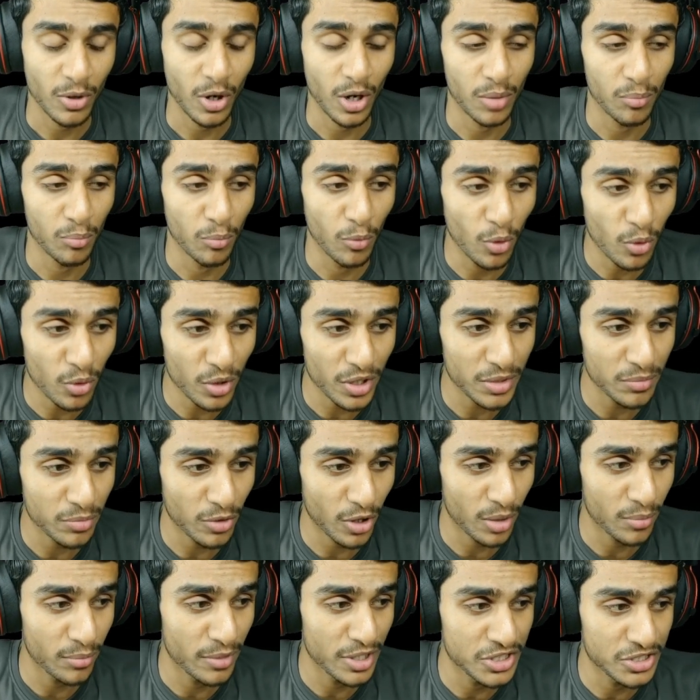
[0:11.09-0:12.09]
For more
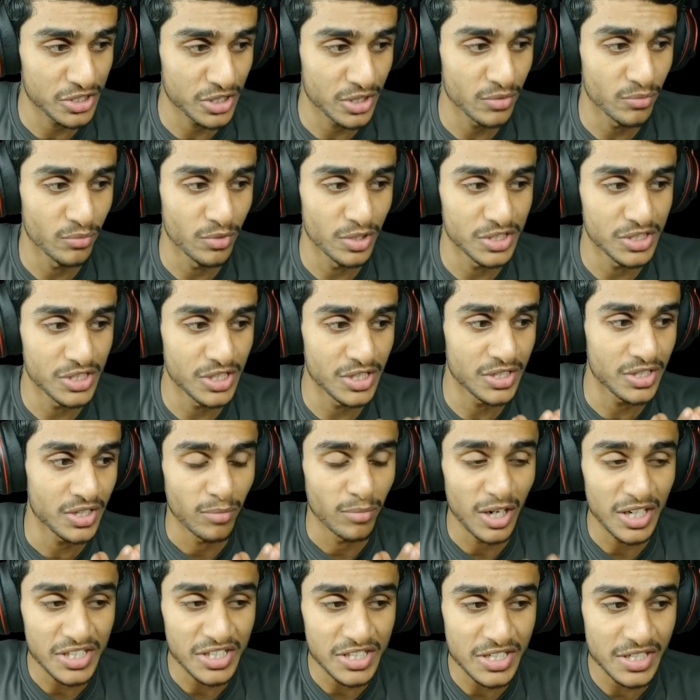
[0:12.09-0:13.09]
information, visit
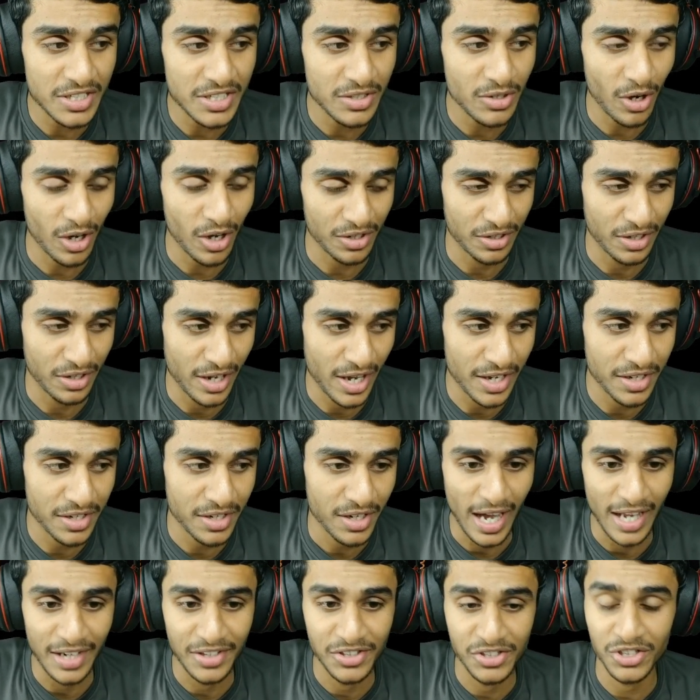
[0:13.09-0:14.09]

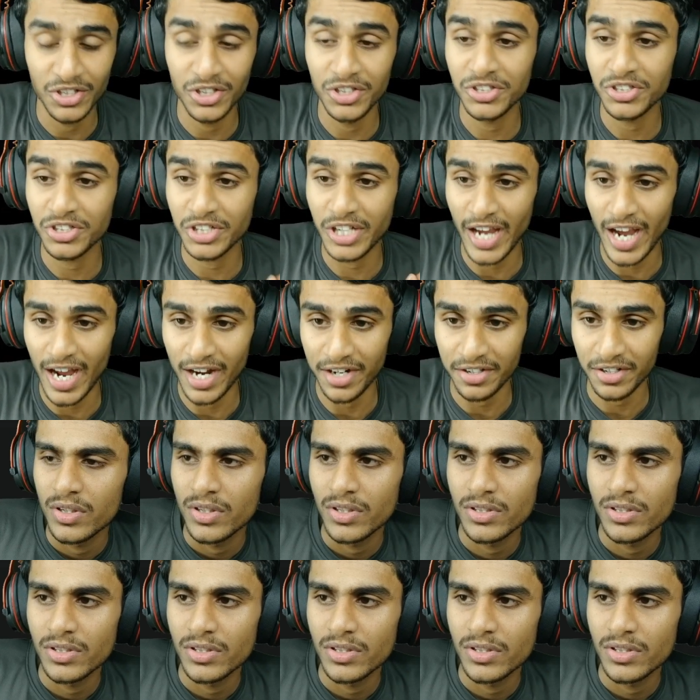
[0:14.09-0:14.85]
Bungie.net and search Cat.